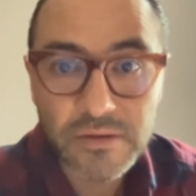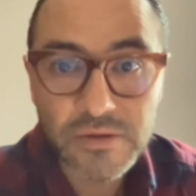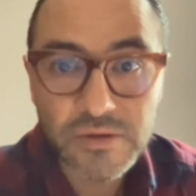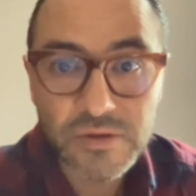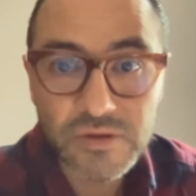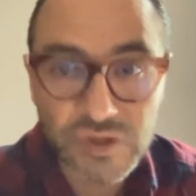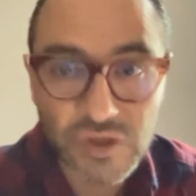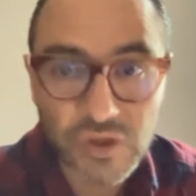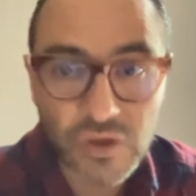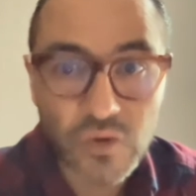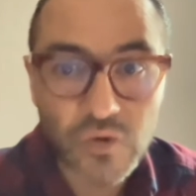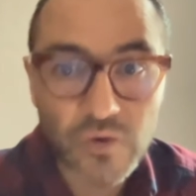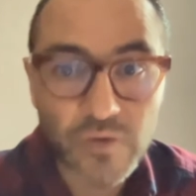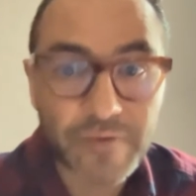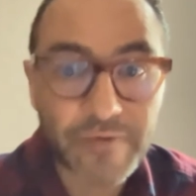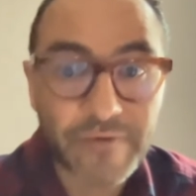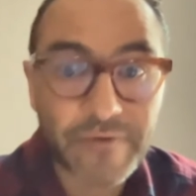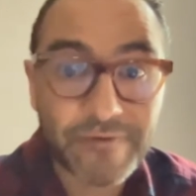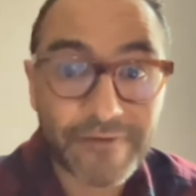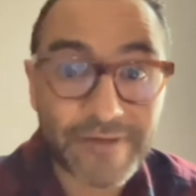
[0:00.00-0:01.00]
So
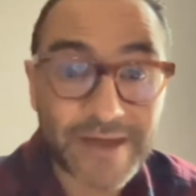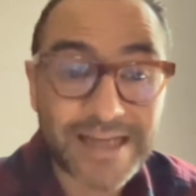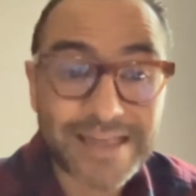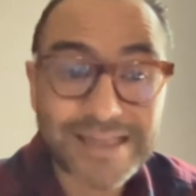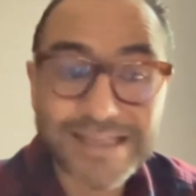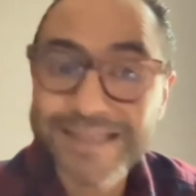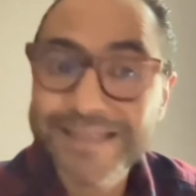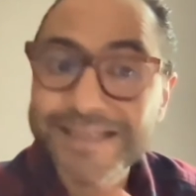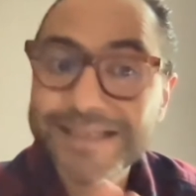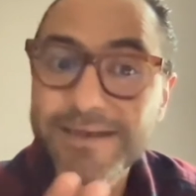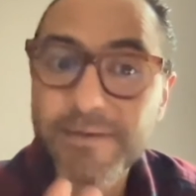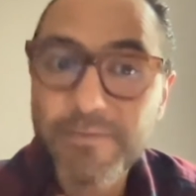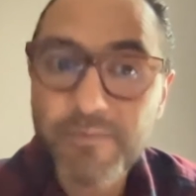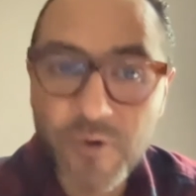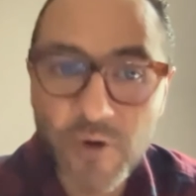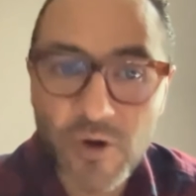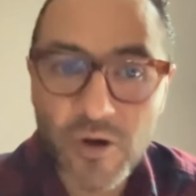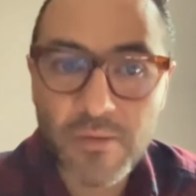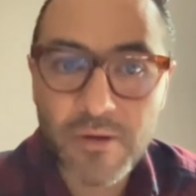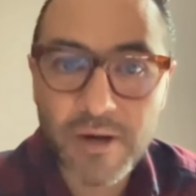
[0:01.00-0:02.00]
that's the
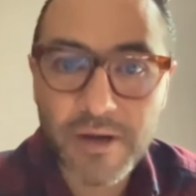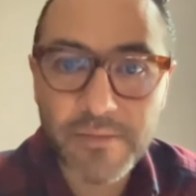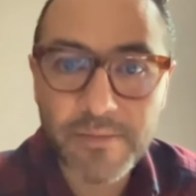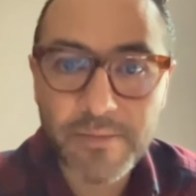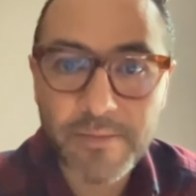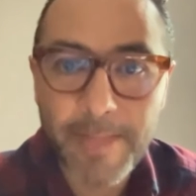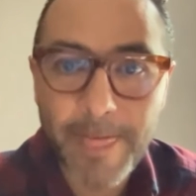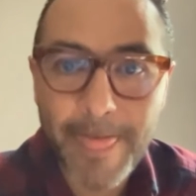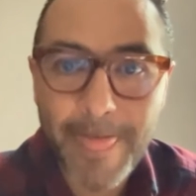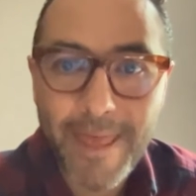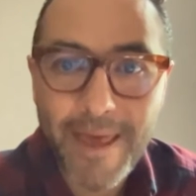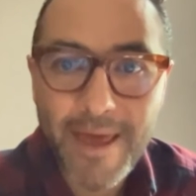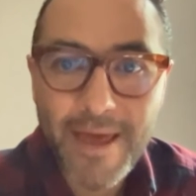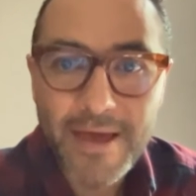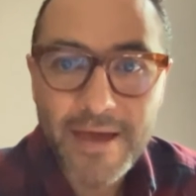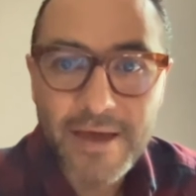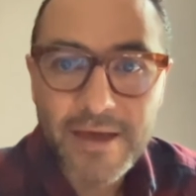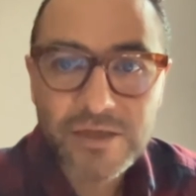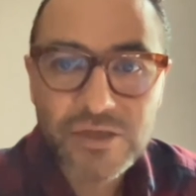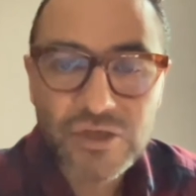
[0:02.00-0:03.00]
problem.
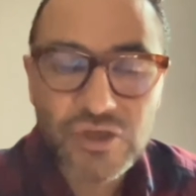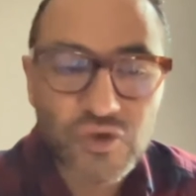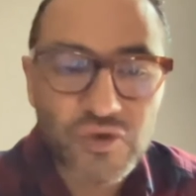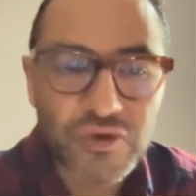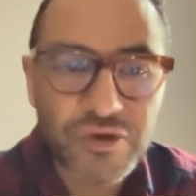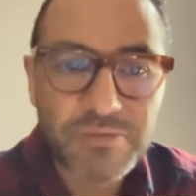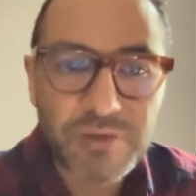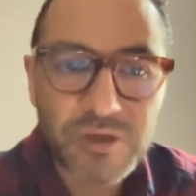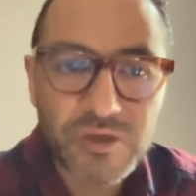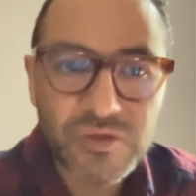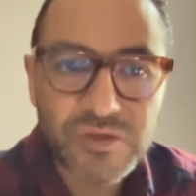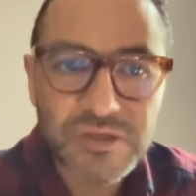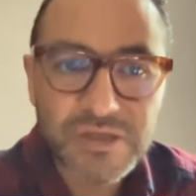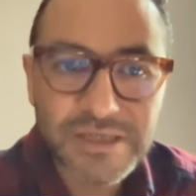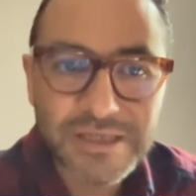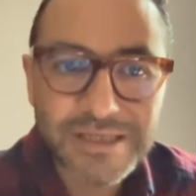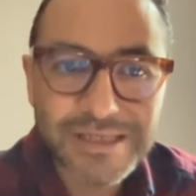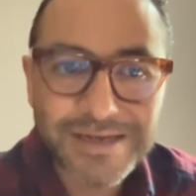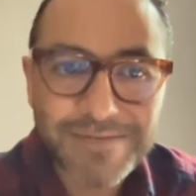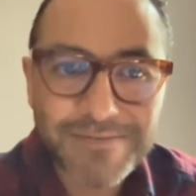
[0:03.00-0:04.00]
Your immune
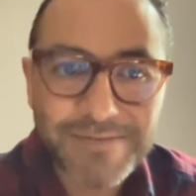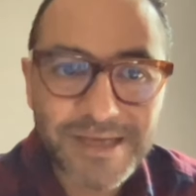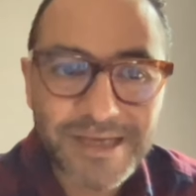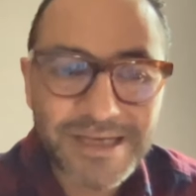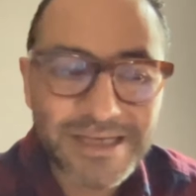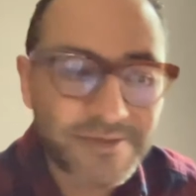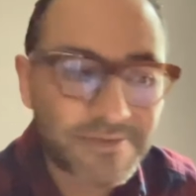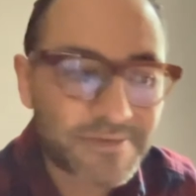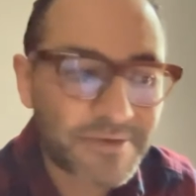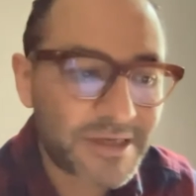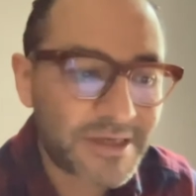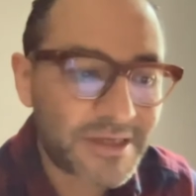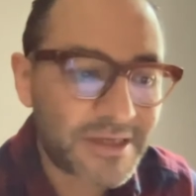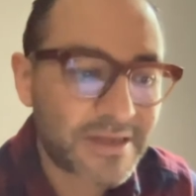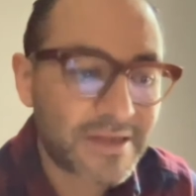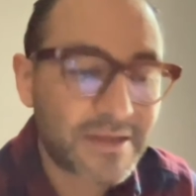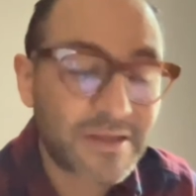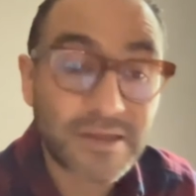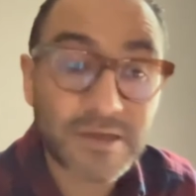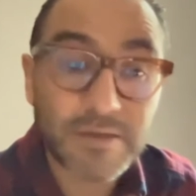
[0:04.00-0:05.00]
system is being
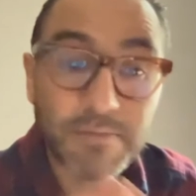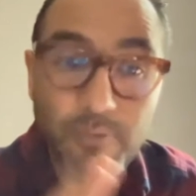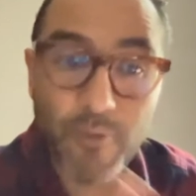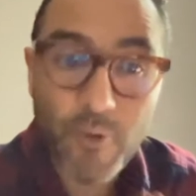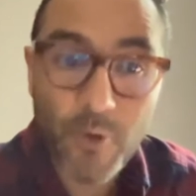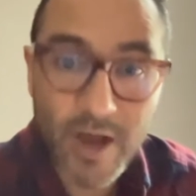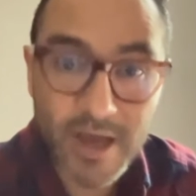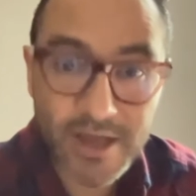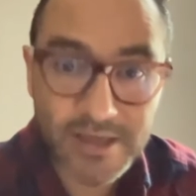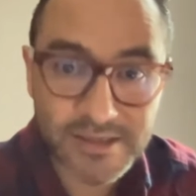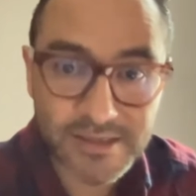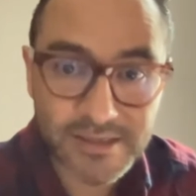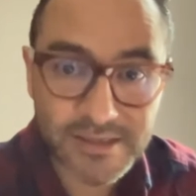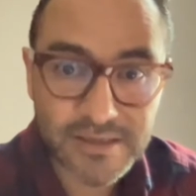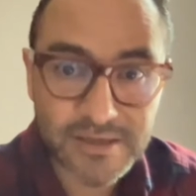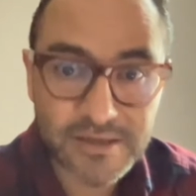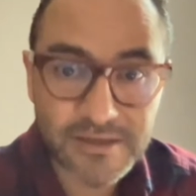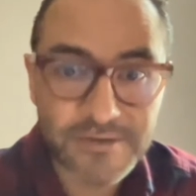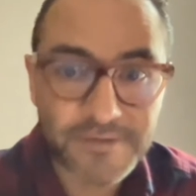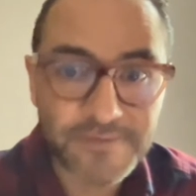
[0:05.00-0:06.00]

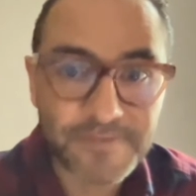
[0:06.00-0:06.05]
depressed.